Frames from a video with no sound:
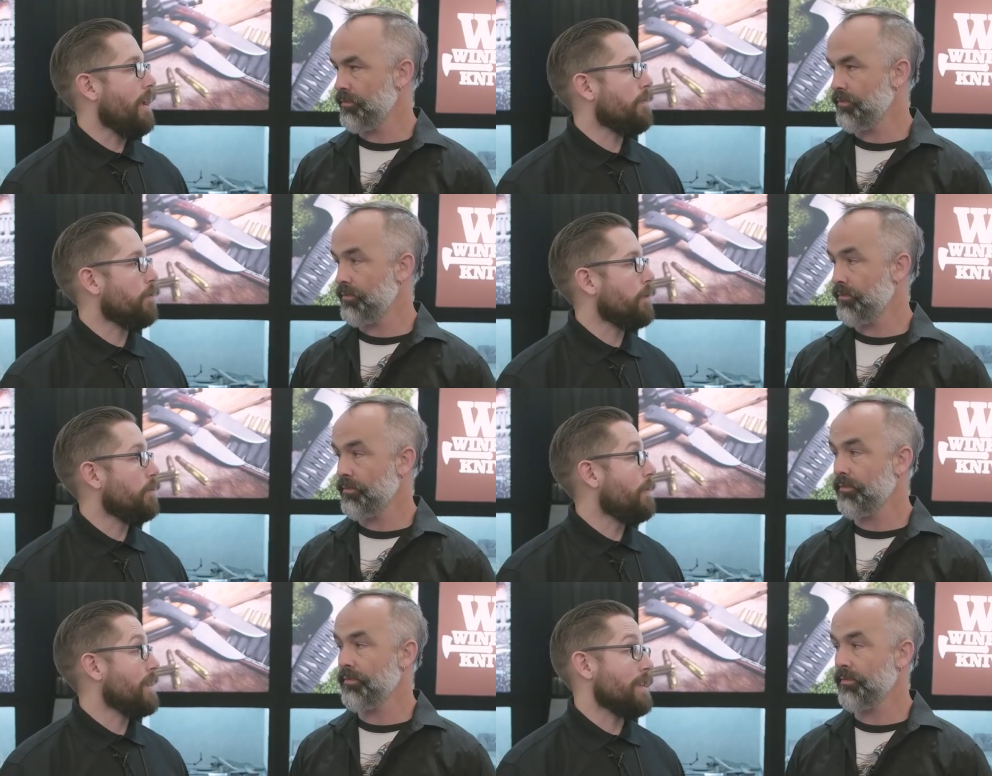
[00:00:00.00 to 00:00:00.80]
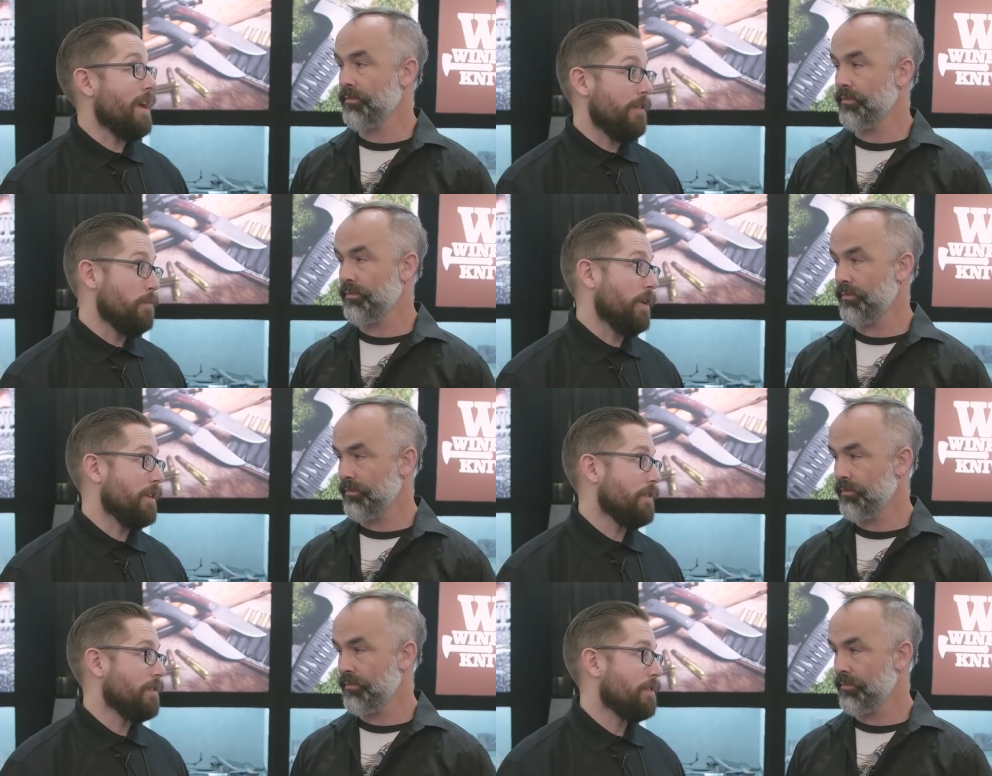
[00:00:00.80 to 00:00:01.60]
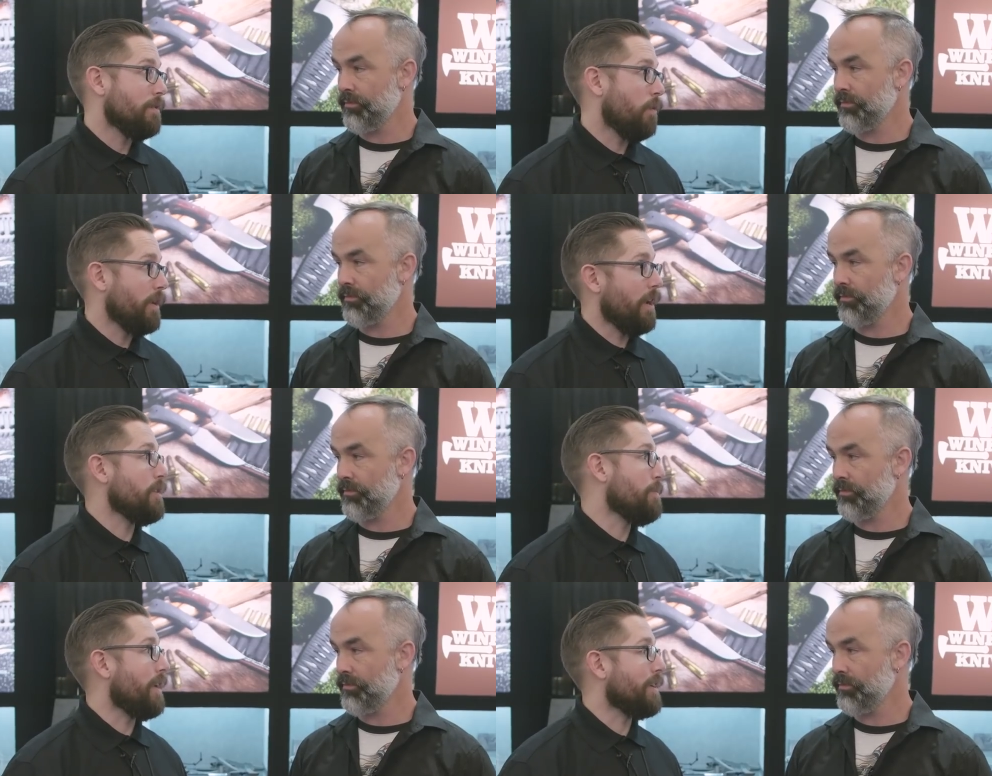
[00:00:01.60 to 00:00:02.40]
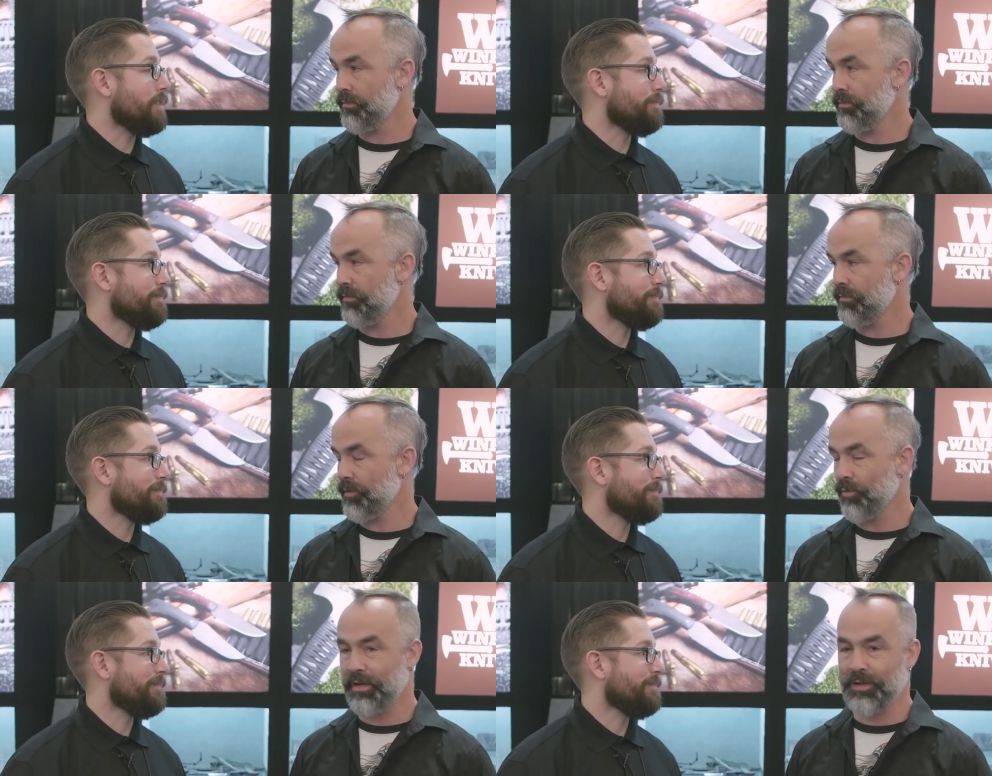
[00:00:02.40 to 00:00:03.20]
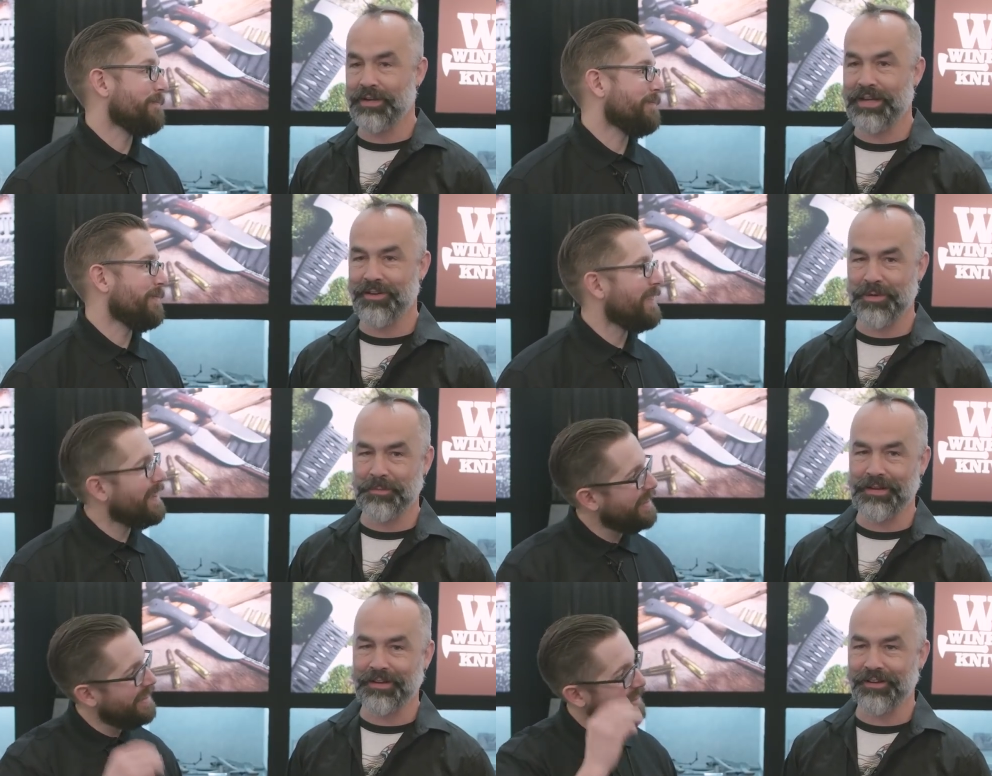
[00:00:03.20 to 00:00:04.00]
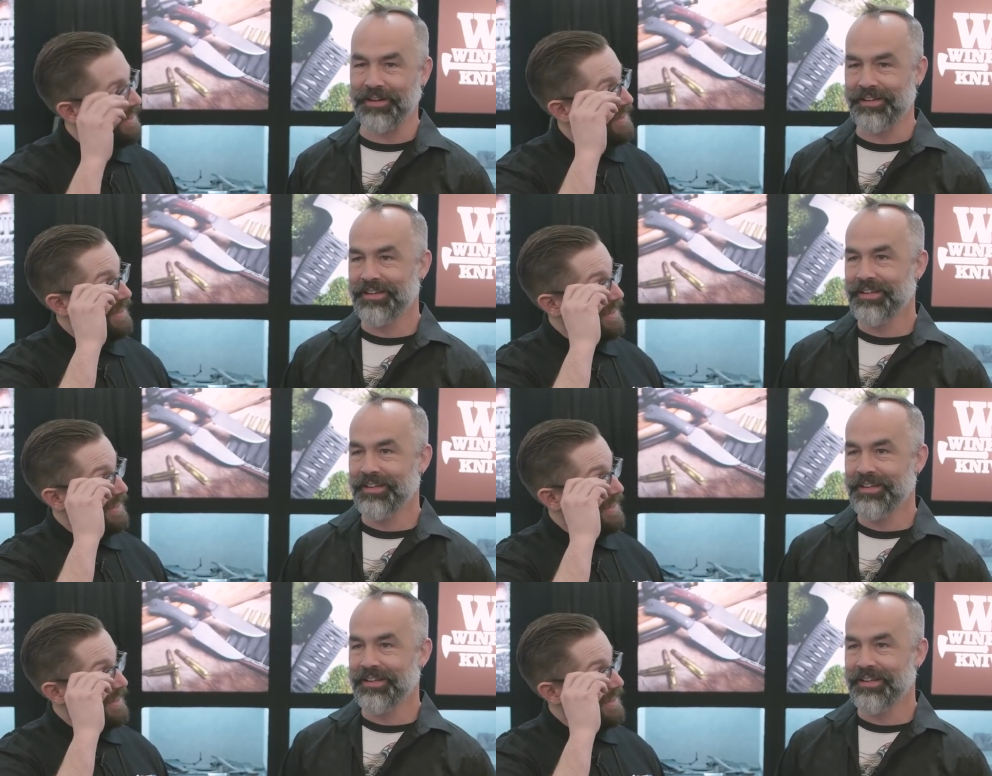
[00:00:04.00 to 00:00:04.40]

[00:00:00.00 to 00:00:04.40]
Speaker 1: I have for you, we've asked everybody, what do you got in your pocket?
Speaker 2: What do I have in my pocket? All right.